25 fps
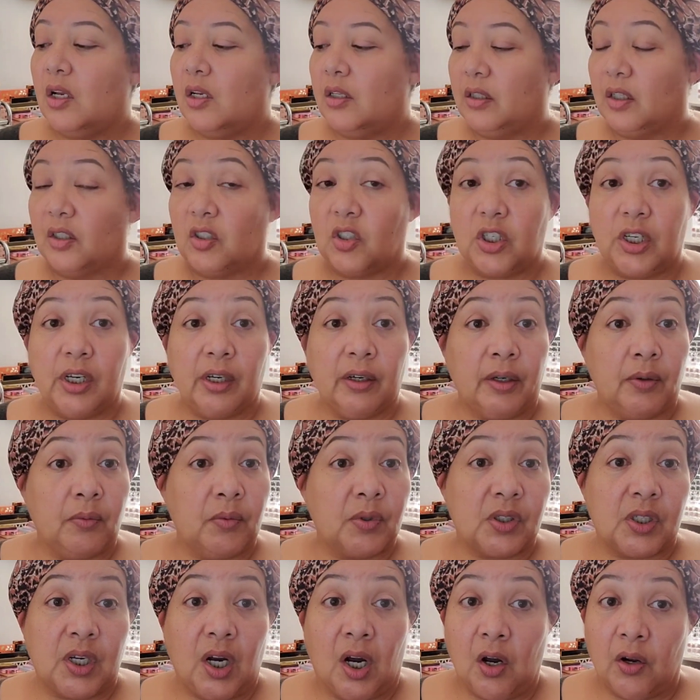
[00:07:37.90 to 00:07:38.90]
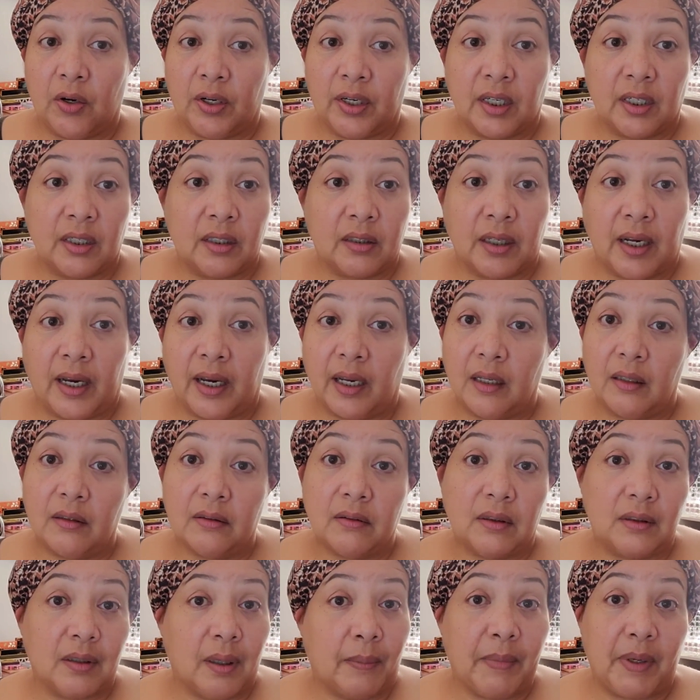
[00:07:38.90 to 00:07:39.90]
the cherry was gone in like
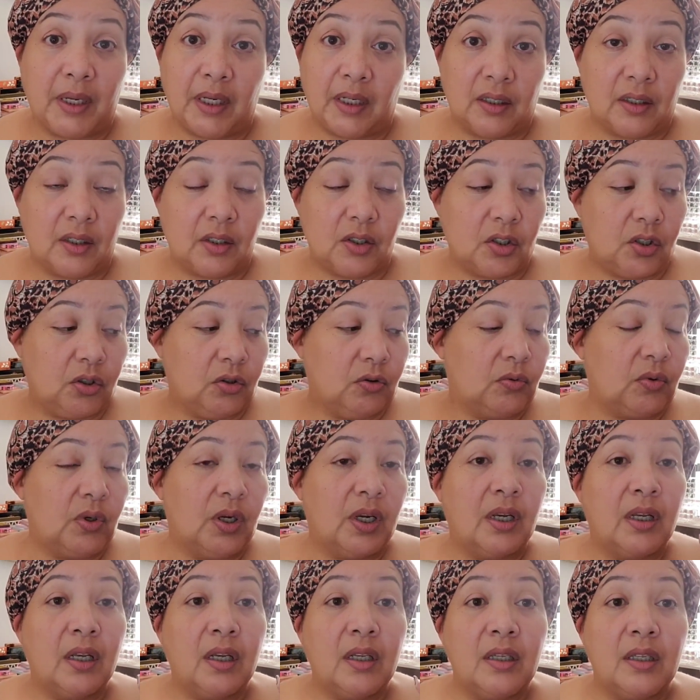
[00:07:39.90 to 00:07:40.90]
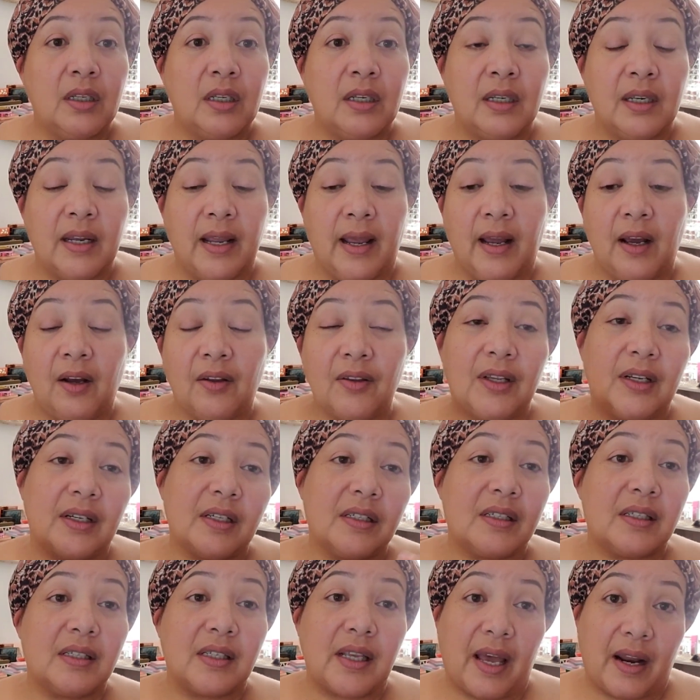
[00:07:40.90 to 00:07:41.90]
a minute or 2. Now that
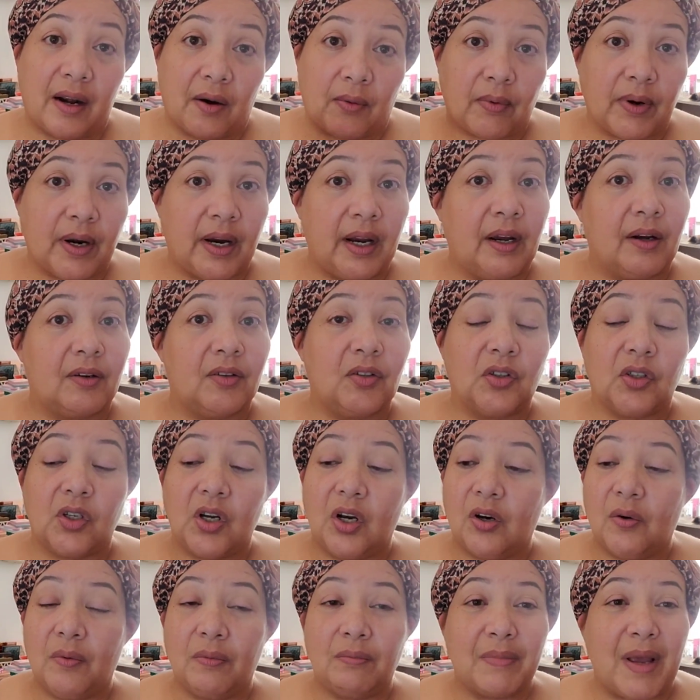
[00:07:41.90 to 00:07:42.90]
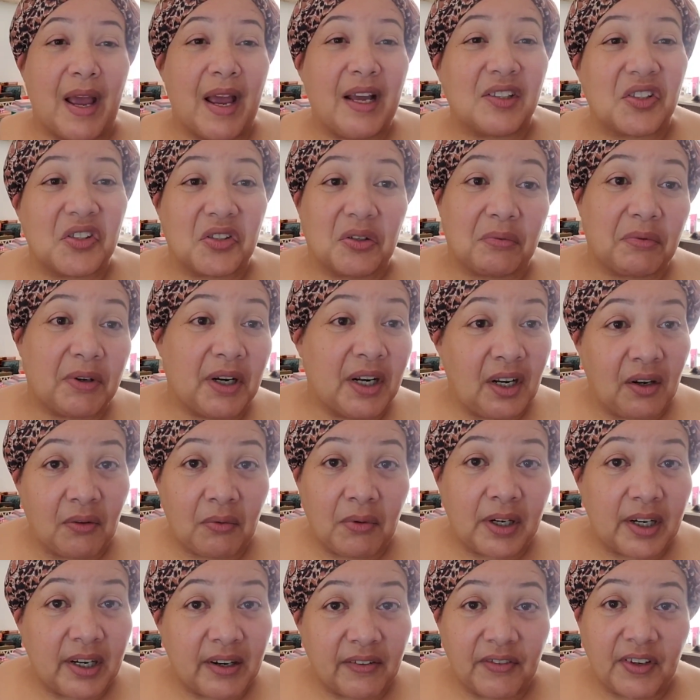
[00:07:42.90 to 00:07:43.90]
it's sat around, you know, macerated,
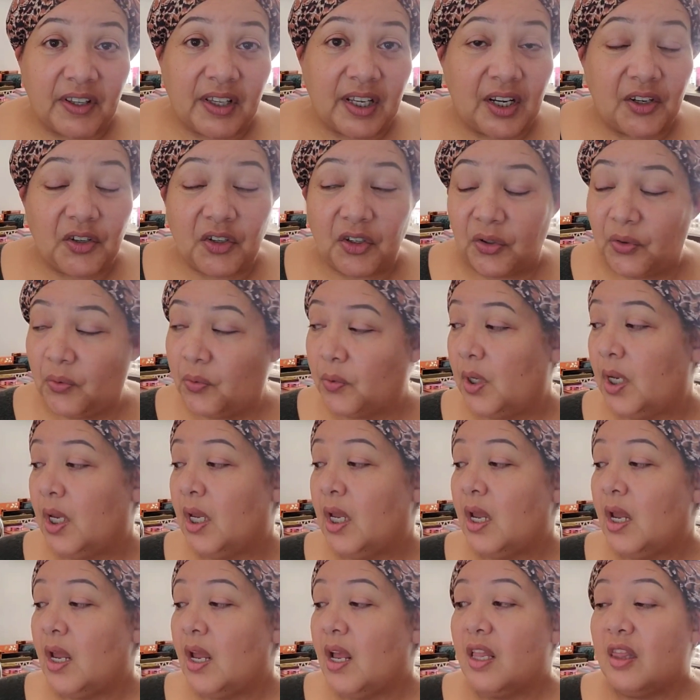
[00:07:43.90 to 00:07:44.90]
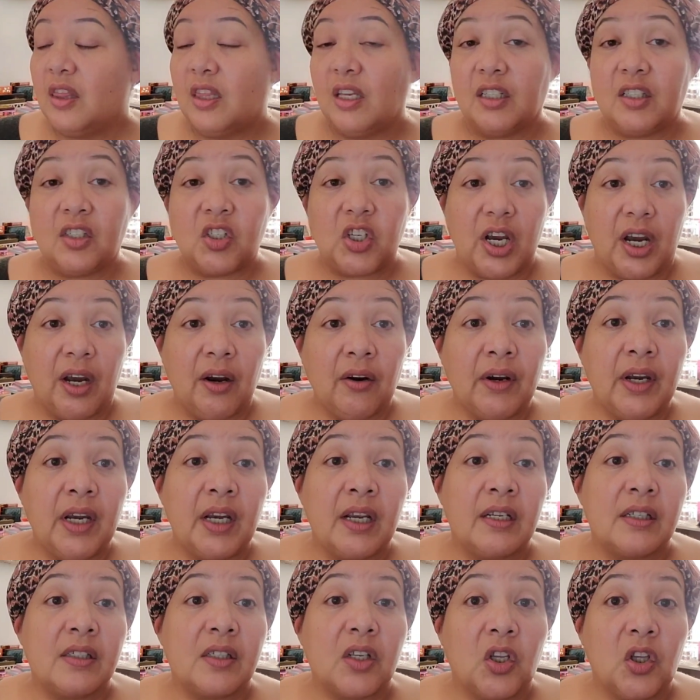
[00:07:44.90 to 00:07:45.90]
whatever they do, the
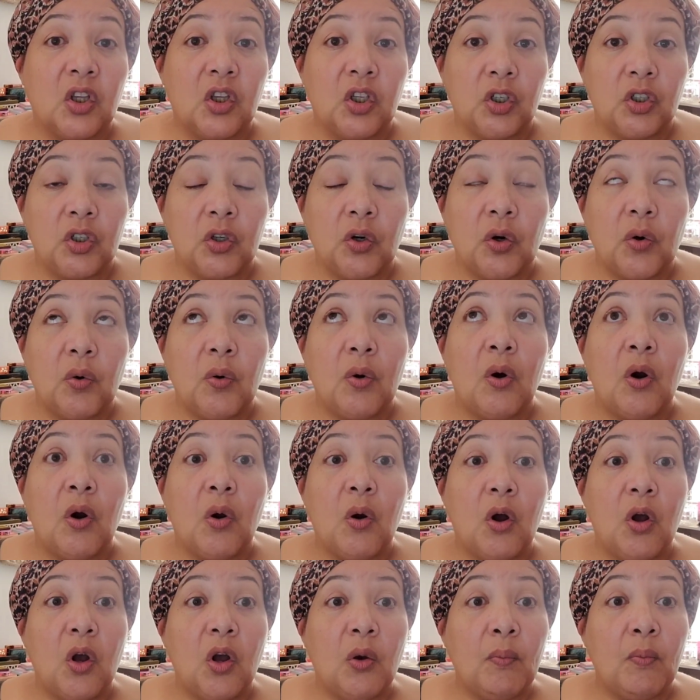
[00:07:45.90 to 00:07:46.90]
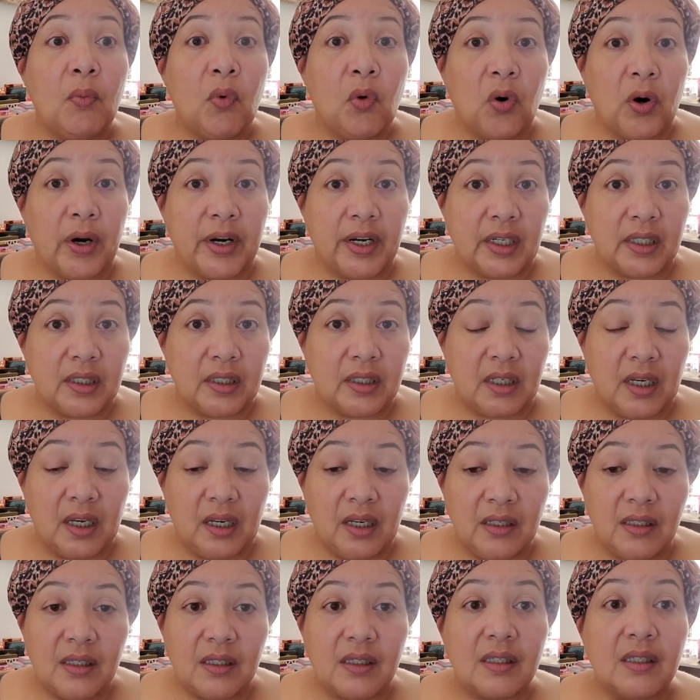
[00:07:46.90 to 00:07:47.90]
cherry is a little more
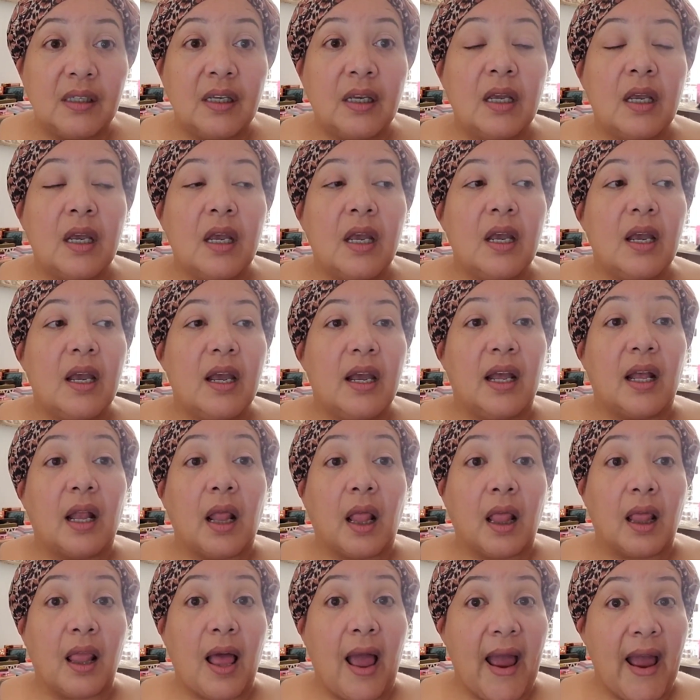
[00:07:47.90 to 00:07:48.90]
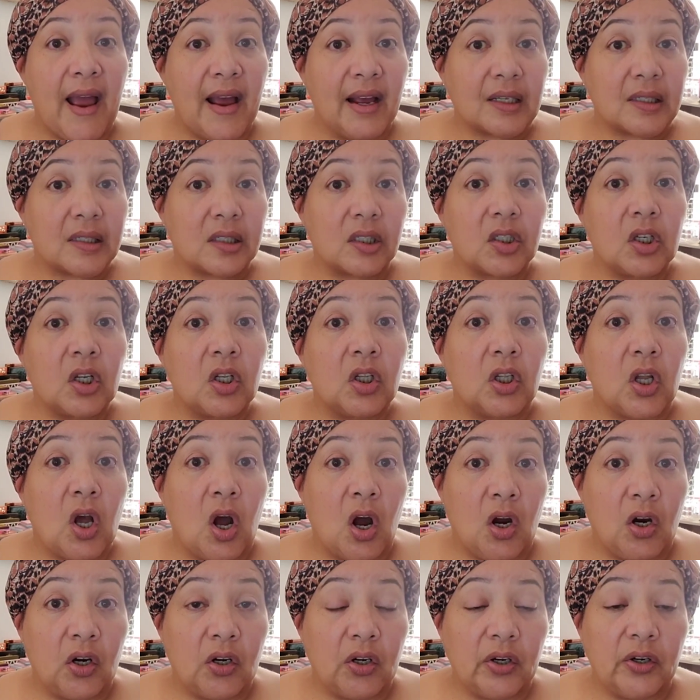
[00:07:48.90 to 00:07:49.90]
intense. It lasts
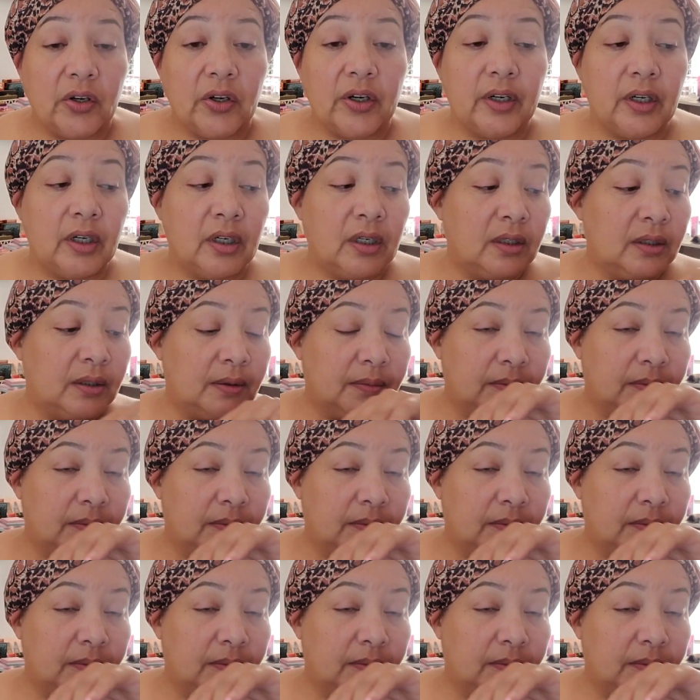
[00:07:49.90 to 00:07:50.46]
longer,